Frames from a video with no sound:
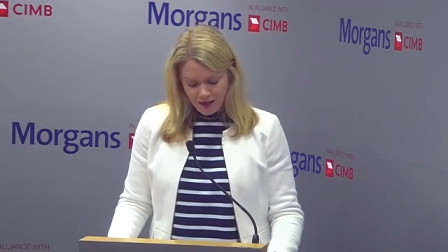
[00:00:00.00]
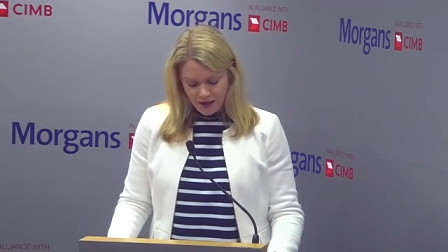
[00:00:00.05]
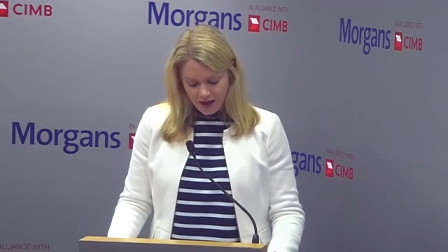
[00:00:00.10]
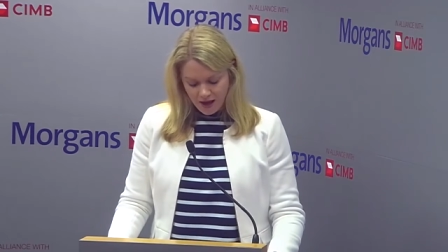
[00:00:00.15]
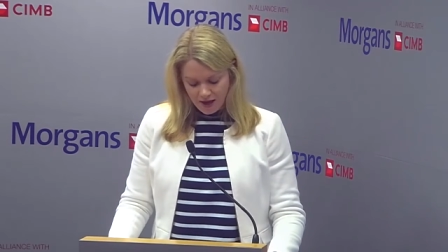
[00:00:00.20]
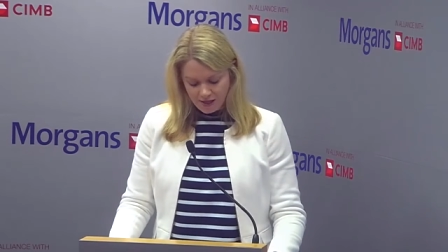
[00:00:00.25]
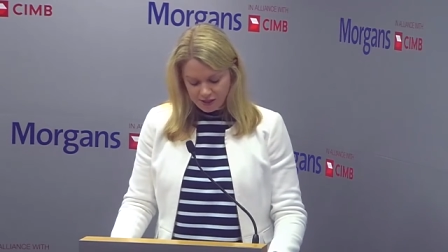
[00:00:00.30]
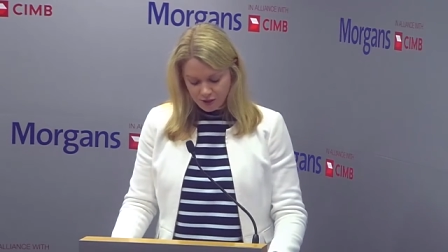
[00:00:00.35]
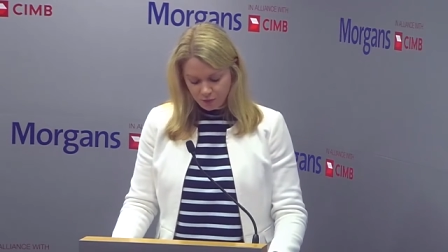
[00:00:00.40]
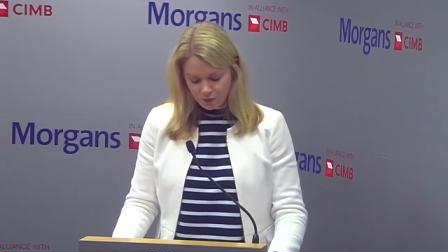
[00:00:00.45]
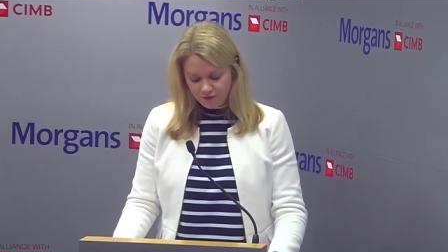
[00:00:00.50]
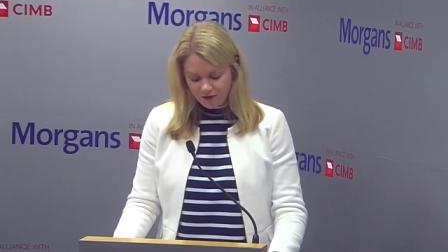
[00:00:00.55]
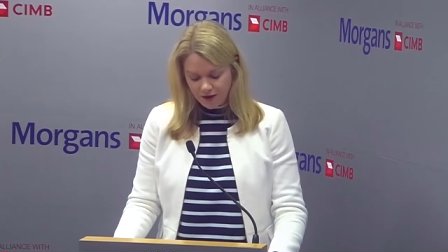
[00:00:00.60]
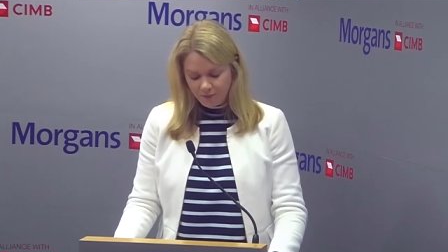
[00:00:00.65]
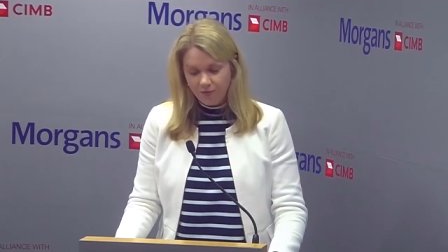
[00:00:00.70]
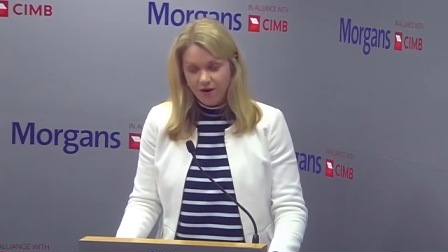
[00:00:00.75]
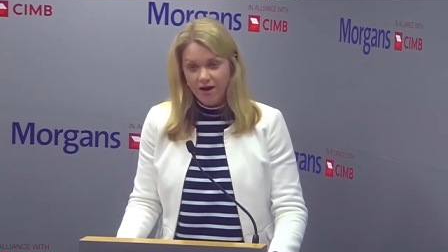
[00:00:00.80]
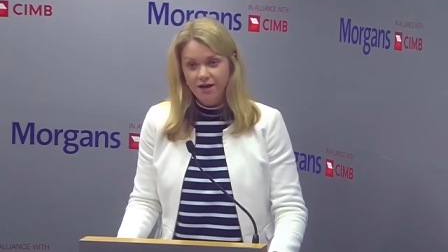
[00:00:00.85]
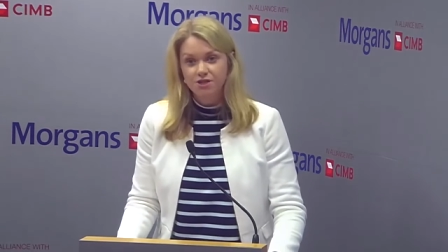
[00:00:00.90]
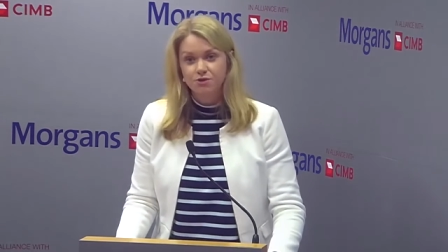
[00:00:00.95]
Uh, so we've
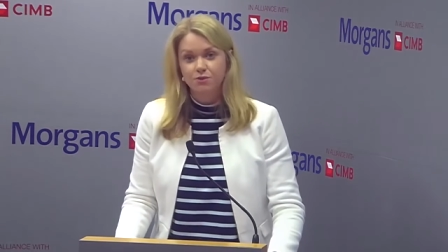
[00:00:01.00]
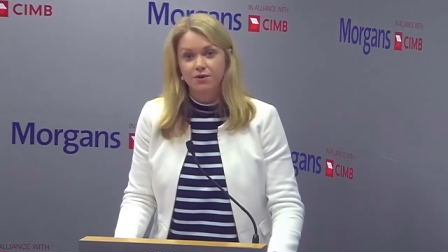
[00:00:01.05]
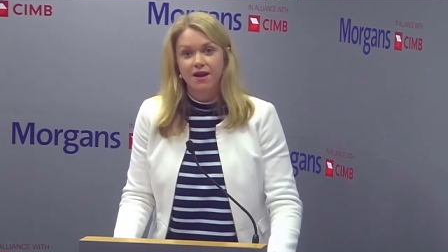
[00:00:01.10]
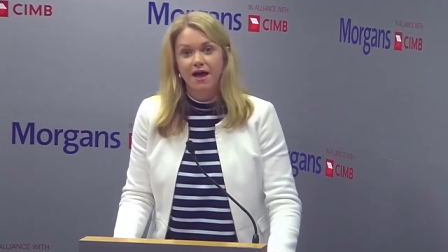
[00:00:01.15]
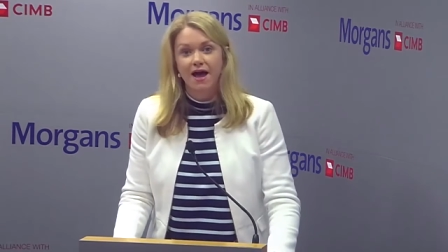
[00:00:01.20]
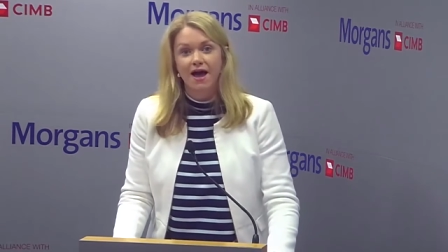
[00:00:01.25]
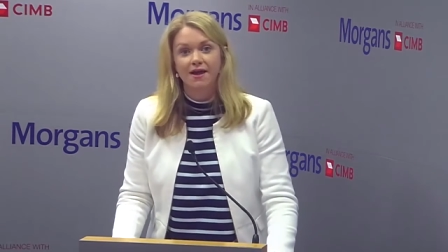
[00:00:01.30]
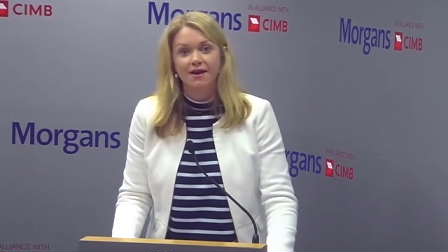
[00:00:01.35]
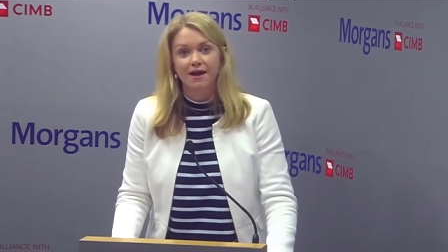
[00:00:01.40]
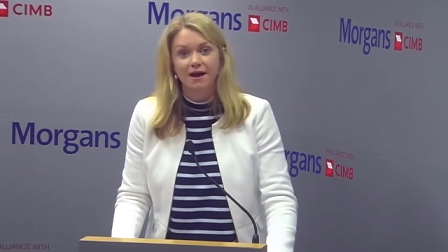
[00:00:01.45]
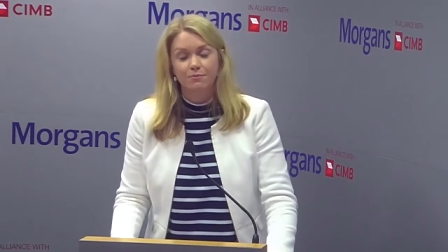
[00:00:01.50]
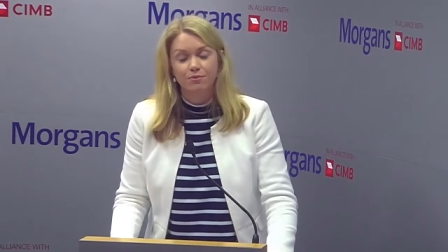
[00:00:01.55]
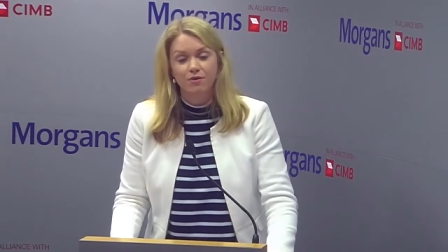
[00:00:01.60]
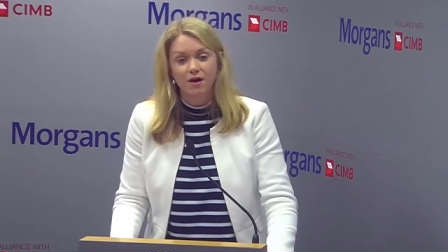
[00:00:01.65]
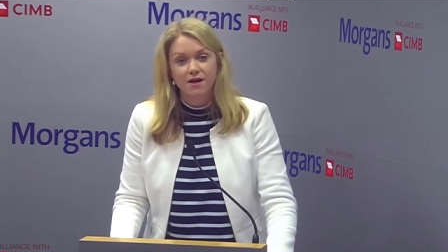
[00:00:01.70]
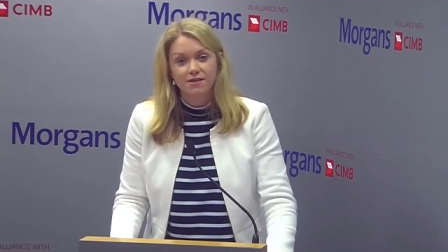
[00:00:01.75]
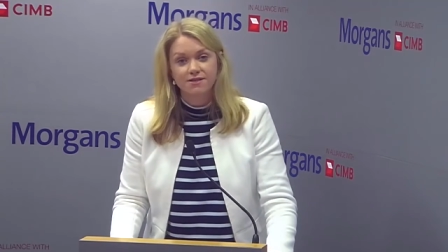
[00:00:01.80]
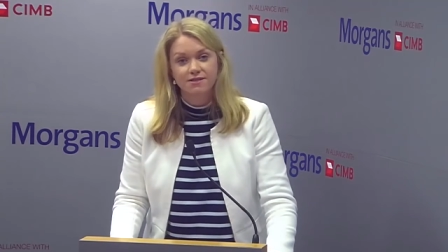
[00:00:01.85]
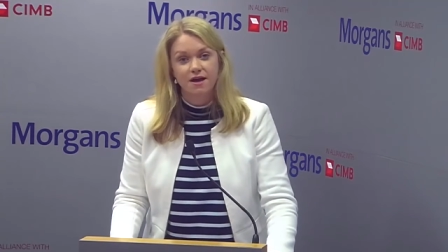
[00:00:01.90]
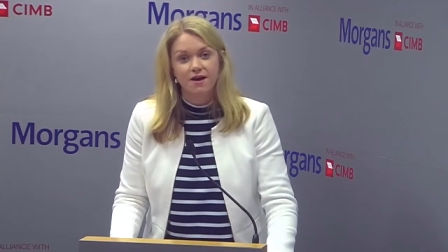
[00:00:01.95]
upgraded to an add. Our
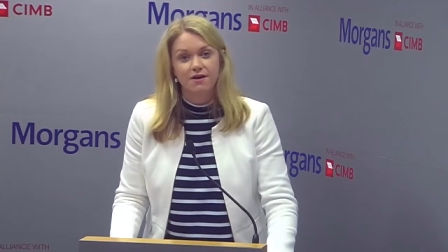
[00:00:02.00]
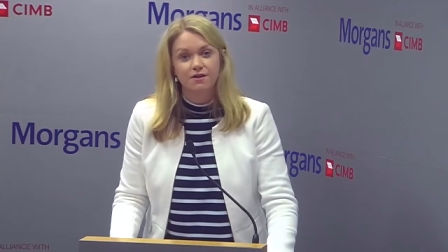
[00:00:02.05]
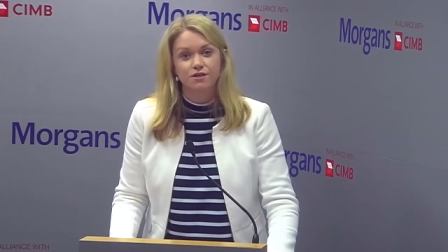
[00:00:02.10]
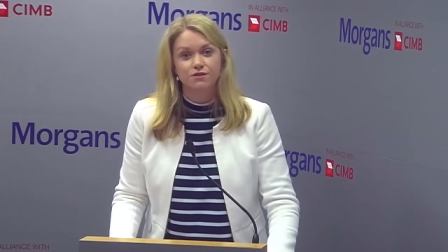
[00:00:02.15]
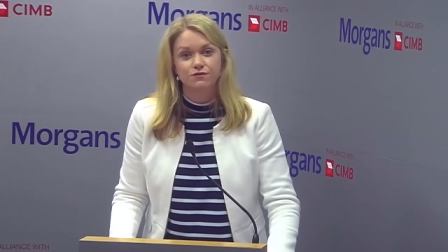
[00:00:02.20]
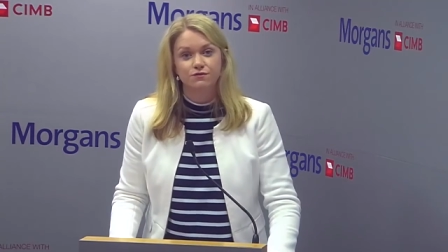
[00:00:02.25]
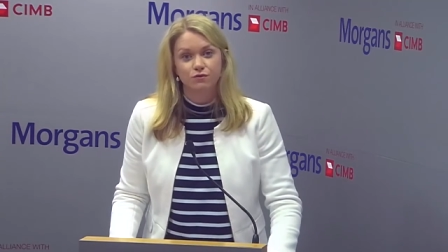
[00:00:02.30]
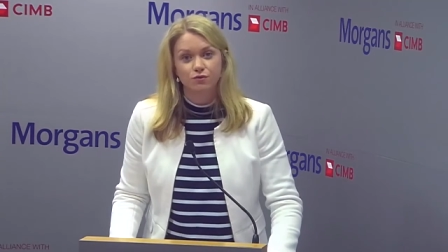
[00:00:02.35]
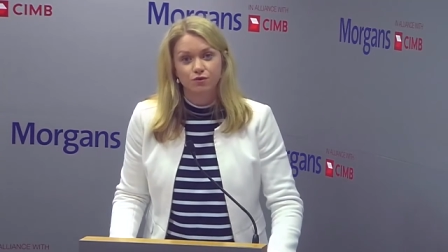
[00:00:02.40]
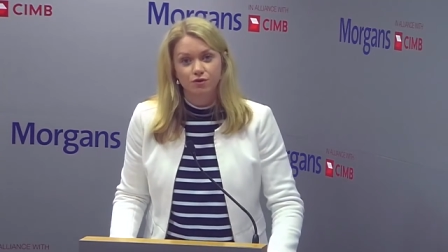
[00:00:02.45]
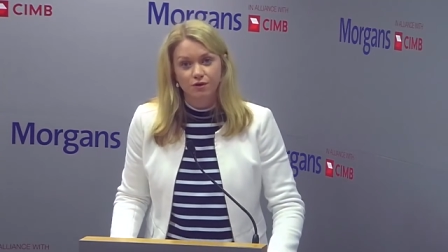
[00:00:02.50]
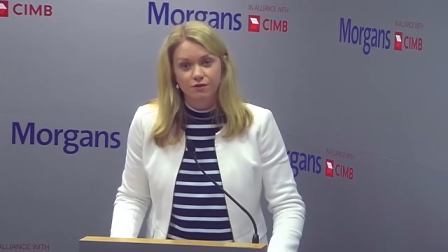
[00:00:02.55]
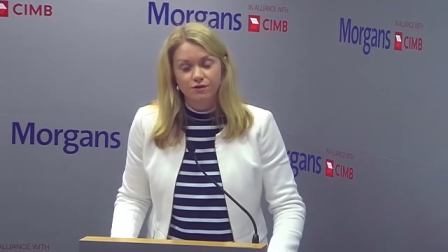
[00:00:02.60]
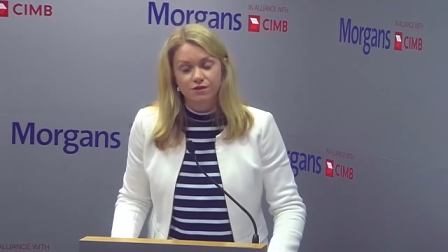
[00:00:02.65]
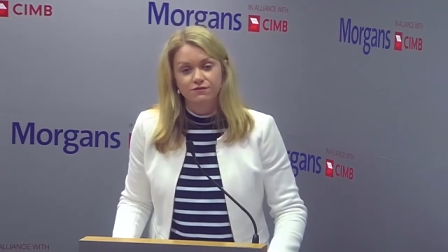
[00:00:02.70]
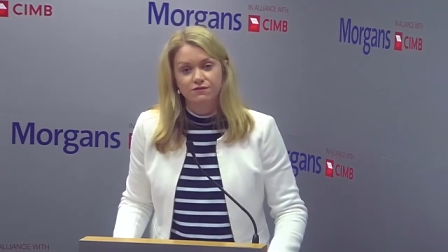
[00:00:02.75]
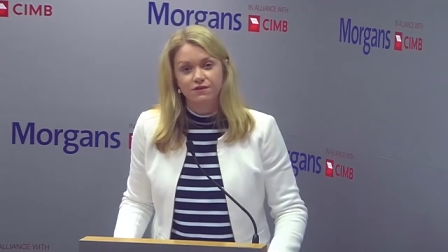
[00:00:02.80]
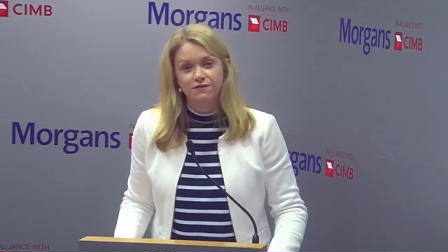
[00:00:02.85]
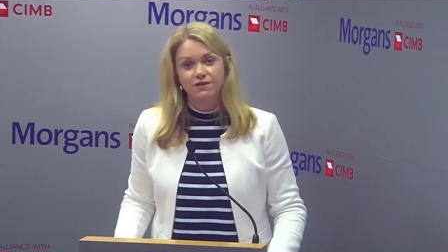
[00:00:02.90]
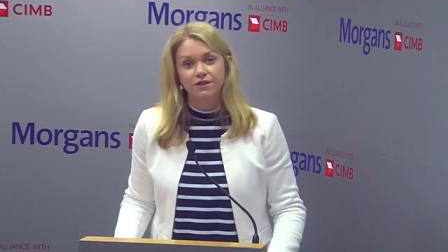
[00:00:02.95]
price target is
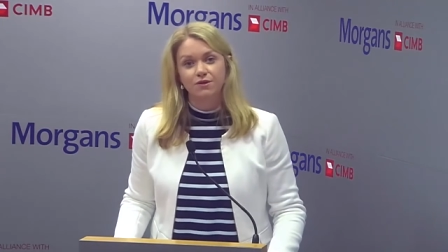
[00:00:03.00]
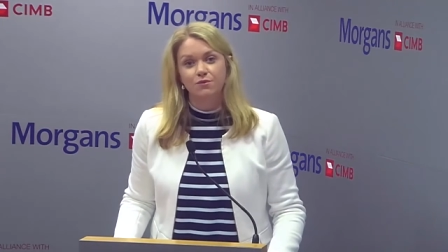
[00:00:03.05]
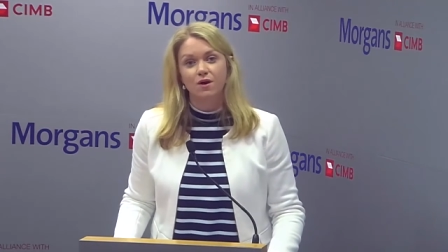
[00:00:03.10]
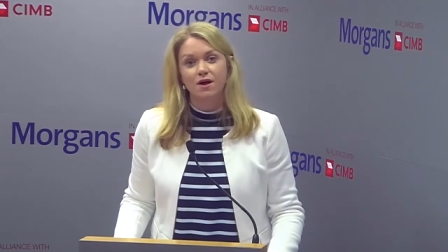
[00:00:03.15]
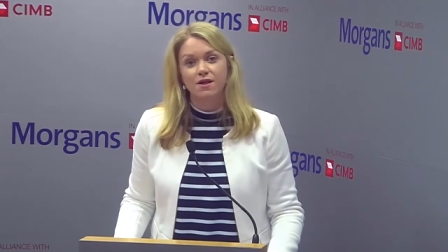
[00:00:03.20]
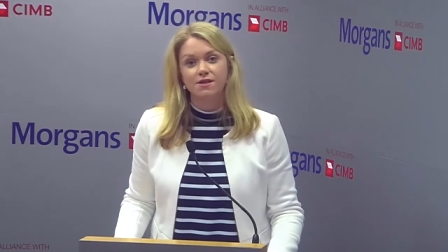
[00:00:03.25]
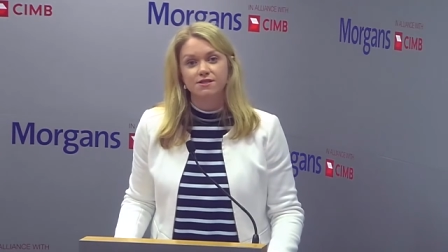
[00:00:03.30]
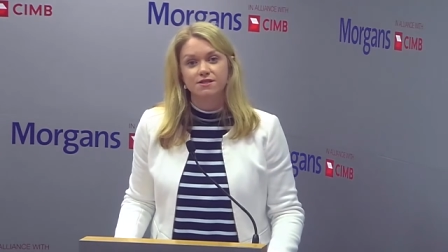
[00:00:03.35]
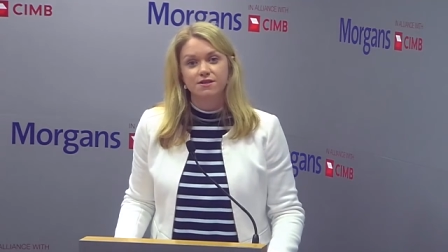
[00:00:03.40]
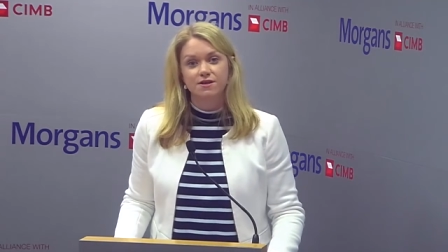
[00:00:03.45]
$4.51,